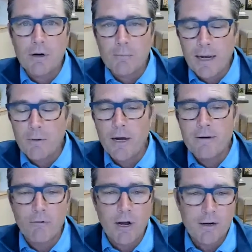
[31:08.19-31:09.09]
My
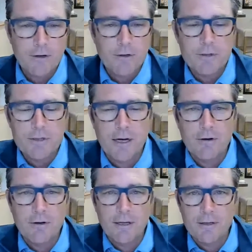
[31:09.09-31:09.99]
wife, Rhonda, who was on
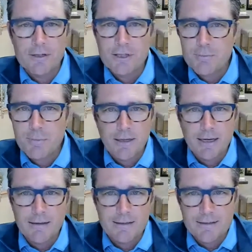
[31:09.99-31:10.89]
earlier, she's been
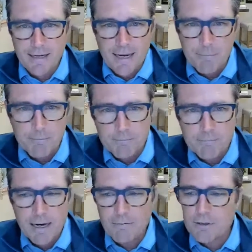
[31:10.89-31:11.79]
like the same
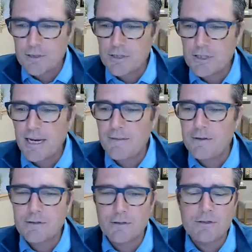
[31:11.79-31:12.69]
ever since she had the
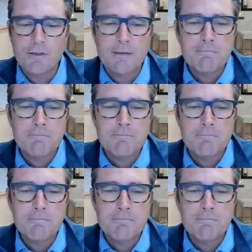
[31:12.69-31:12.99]
surgery.